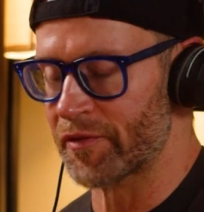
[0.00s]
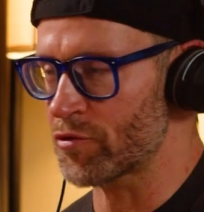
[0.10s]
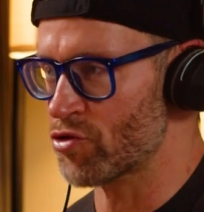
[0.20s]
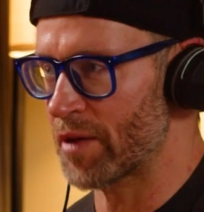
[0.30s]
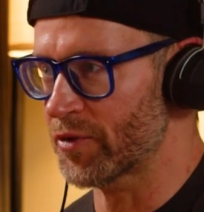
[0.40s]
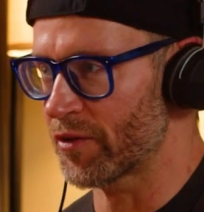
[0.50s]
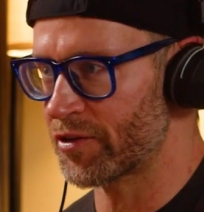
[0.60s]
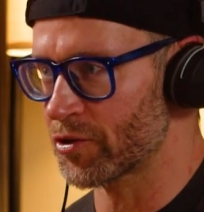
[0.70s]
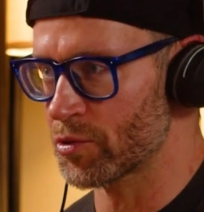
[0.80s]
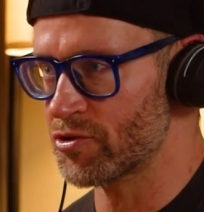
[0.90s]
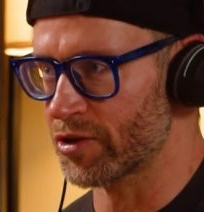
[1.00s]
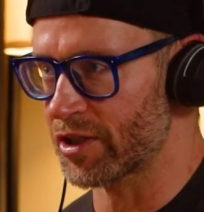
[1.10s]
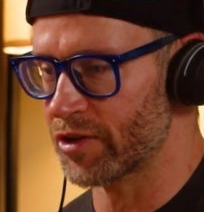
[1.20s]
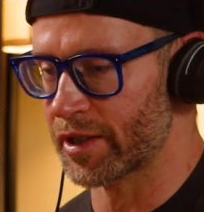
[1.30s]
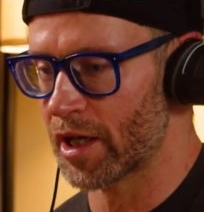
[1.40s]
even dreamt of because originally
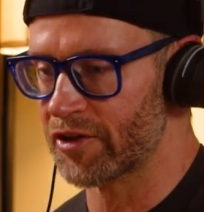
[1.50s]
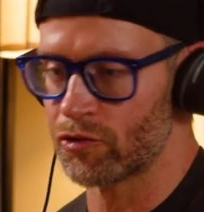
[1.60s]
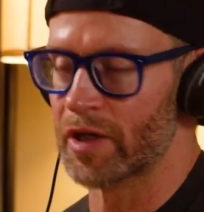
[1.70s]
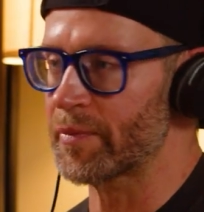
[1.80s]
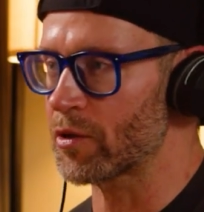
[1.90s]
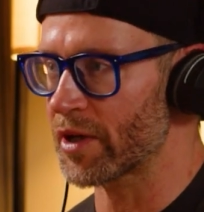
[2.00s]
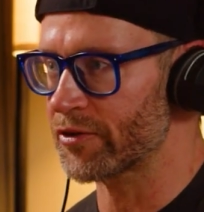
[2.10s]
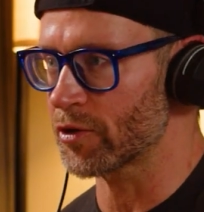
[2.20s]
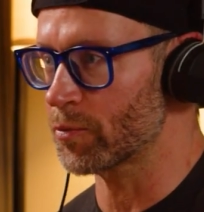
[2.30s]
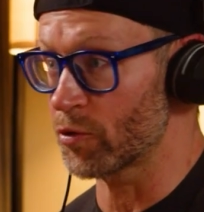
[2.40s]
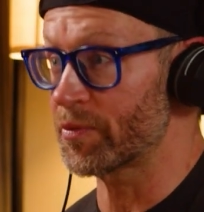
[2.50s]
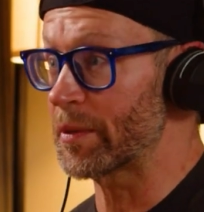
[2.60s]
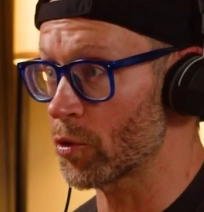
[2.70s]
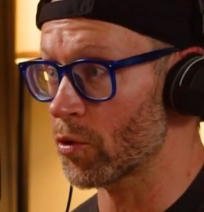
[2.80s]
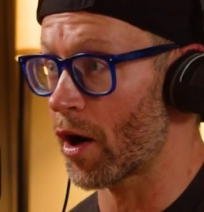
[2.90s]
it's like I just want to be a wrestler to prove
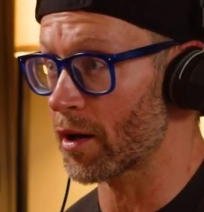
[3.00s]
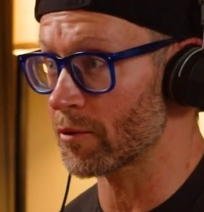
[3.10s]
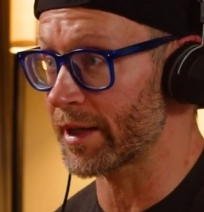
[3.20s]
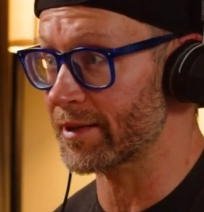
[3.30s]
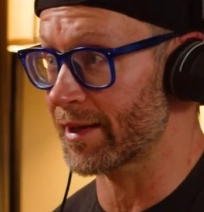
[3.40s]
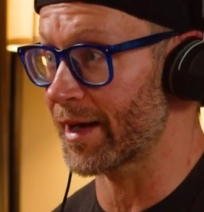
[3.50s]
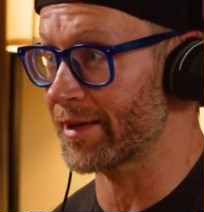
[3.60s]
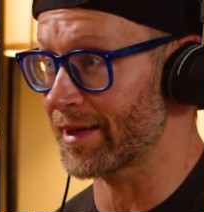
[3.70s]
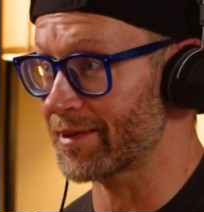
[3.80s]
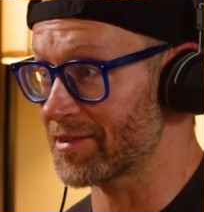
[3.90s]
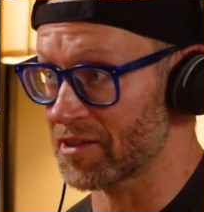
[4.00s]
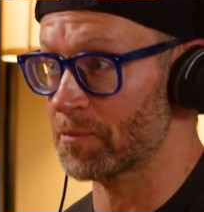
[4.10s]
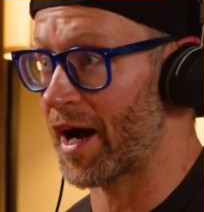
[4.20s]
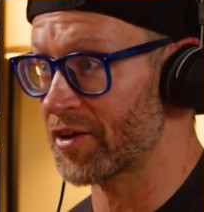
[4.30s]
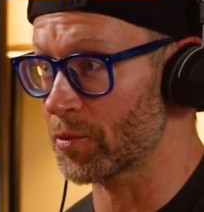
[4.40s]
people wrong, right? That that this is mm-hmm.
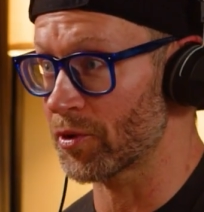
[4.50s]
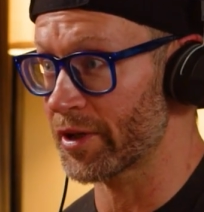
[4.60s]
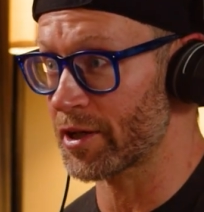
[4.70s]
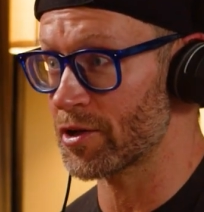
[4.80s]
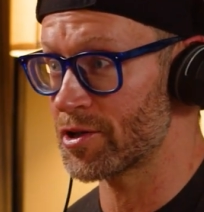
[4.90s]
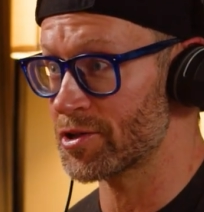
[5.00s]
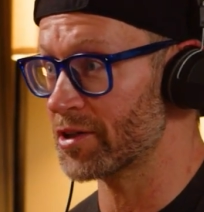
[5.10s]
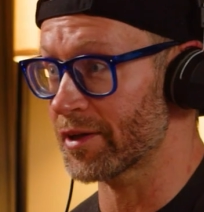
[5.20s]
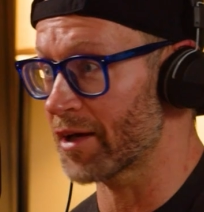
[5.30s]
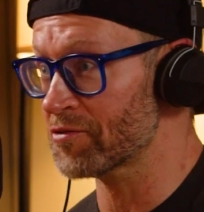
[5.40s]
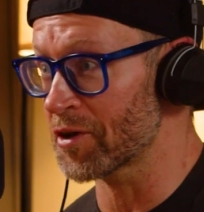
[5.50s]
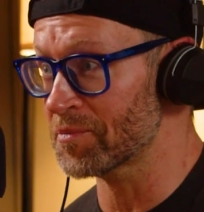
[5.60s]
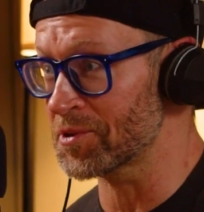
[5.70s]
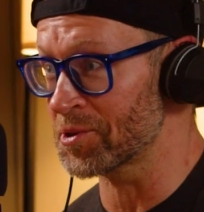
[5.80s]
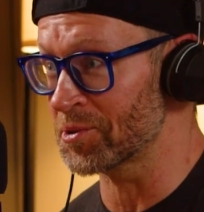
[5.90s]
possible. Like shut the f
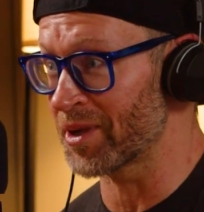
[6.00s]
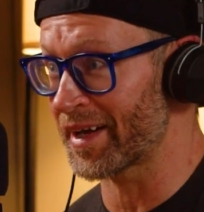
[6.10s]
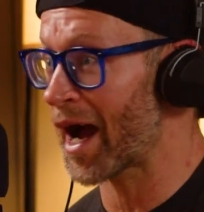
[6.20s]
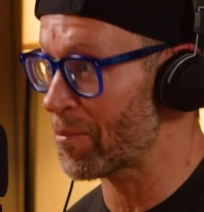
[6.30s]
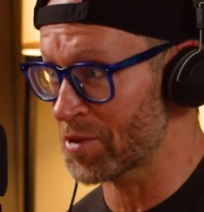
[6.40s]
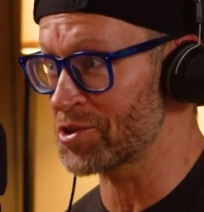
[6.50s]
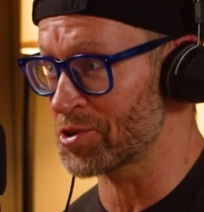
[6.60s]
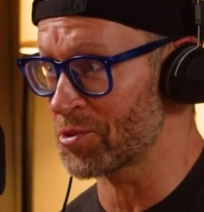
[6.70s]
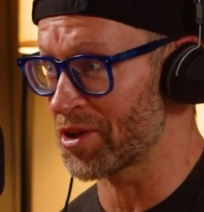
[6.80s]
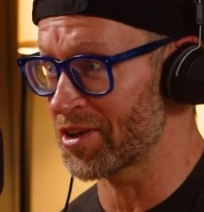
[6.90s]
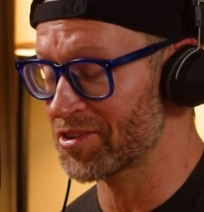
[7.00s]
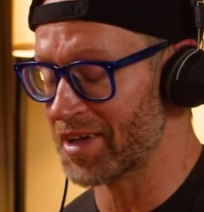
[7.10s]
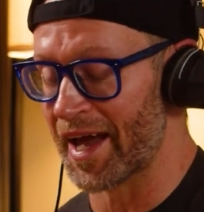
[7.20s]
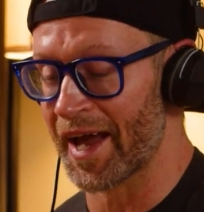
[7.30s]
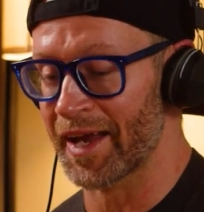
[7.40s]
up, dude. Like I'm gonna do this,
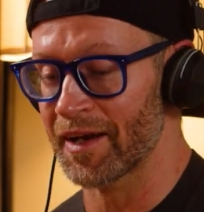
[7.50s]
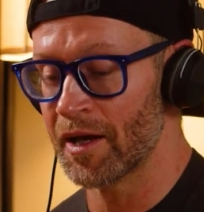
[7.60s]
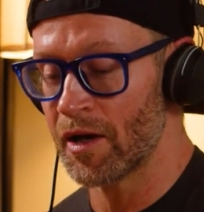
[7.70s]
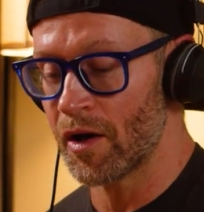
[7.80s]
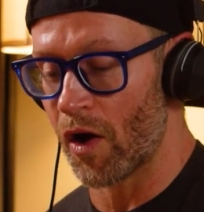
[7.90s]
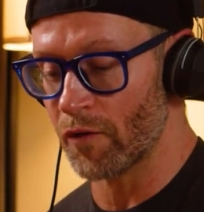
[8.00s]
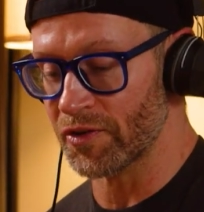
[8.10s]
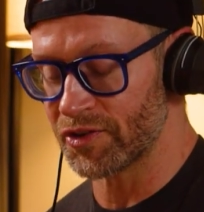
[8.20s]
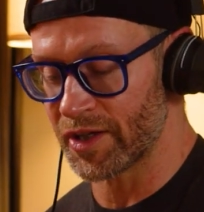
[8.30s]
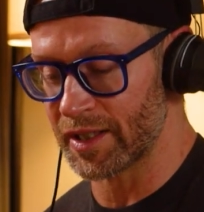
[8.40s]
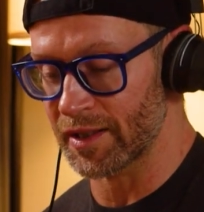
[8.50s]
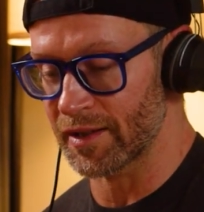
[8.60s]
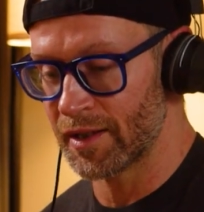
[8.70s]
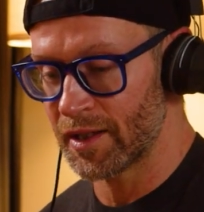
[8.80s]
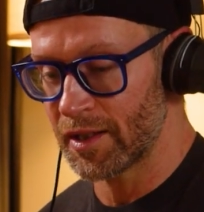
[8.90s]
and all of a
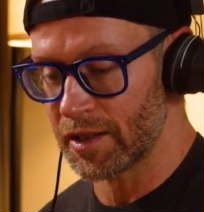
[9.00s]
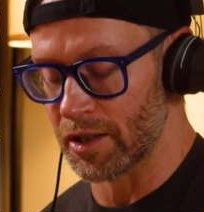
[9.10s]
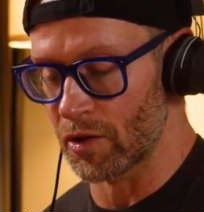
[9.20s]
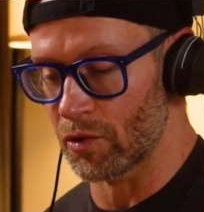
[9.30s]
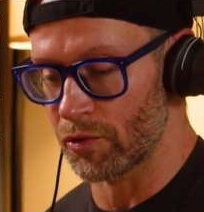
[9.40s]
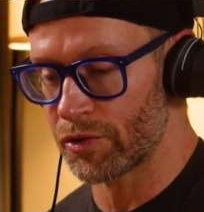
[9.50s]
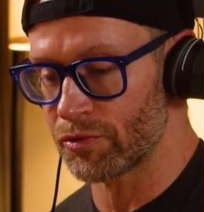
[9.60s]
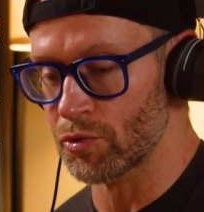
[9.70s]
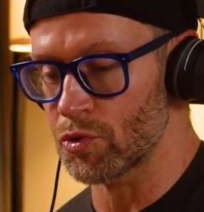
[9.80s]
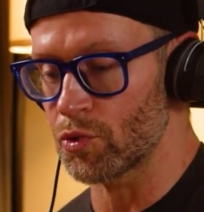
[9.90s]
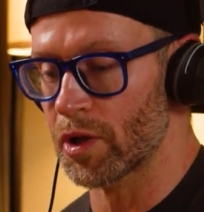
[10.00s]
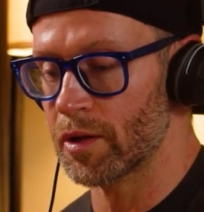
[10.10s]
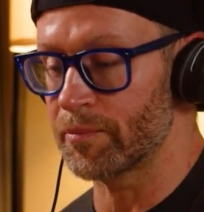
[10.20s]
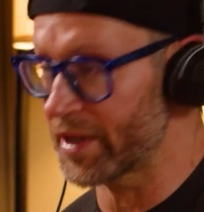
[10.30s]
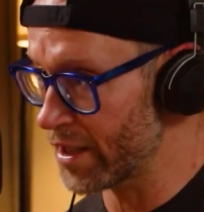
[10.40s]
sudden, you know, through
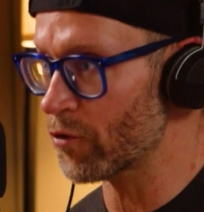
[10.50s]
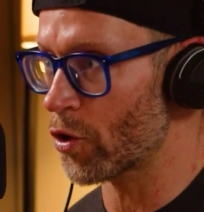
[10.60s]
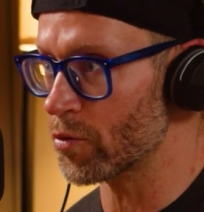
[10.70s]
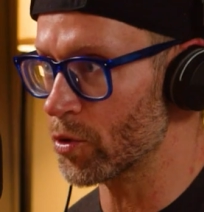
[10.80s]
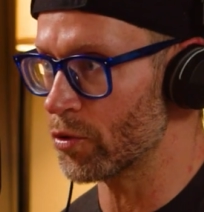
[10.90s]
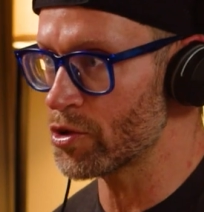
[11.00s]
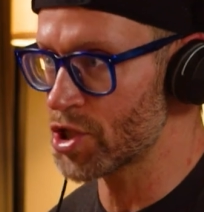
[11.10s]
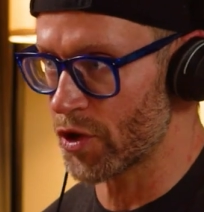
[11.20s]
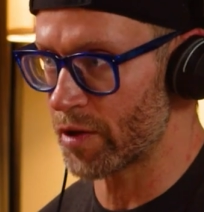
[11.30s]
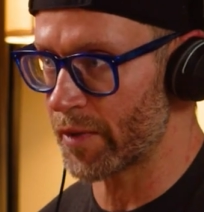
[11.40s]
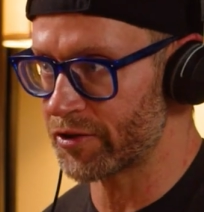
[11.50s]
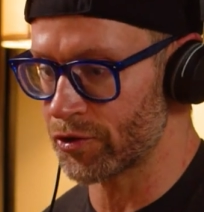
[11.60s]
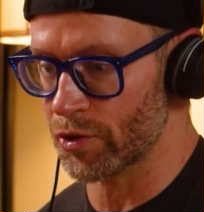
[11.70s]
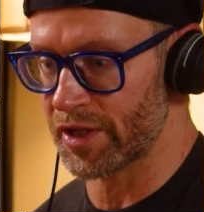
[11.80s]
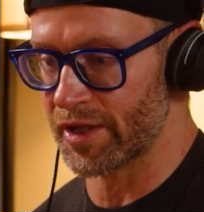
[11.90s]
being vulnerable, sharing my
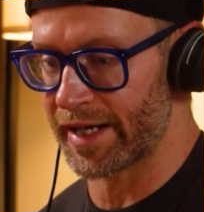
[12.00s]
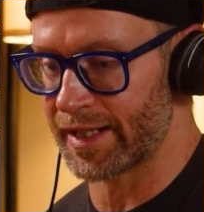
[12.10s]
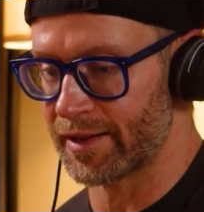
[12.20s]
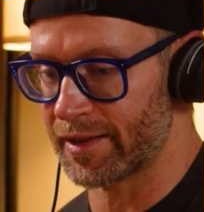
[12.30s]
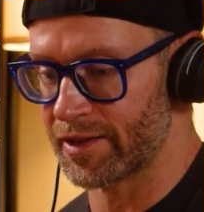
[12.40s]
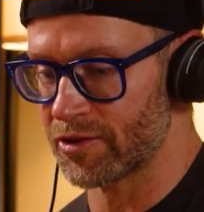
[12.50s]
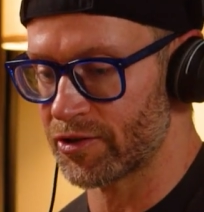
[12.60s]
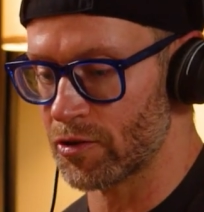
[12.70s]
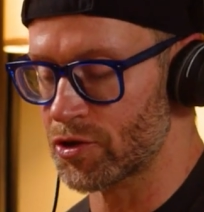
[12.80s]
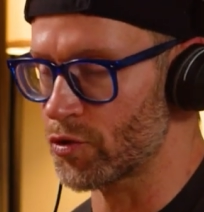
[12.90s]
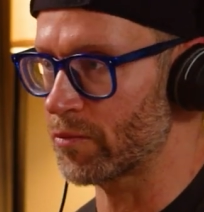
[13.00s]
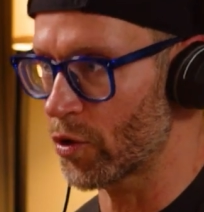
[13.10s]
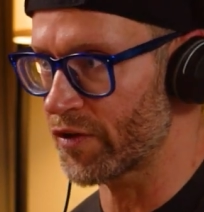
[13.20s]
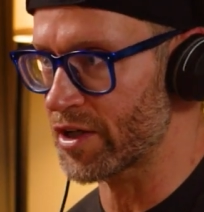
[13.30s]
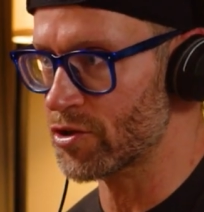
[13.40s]
story, that I get to start doing
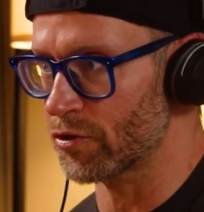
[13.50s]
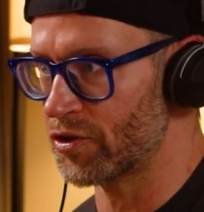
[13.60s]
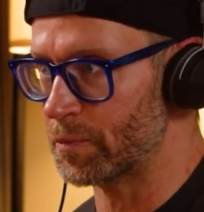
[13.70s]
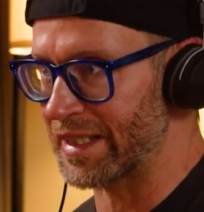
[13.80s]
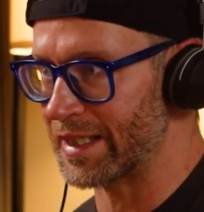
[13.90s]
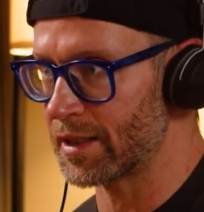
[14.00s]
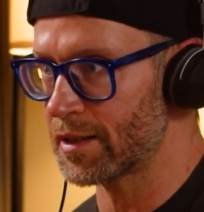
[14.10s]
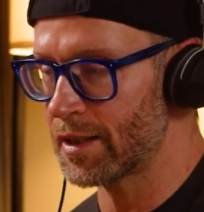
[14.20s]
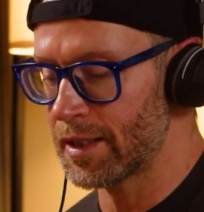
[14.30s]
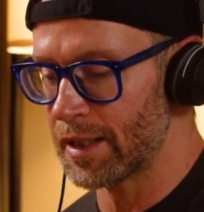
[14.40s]
motivational speaking.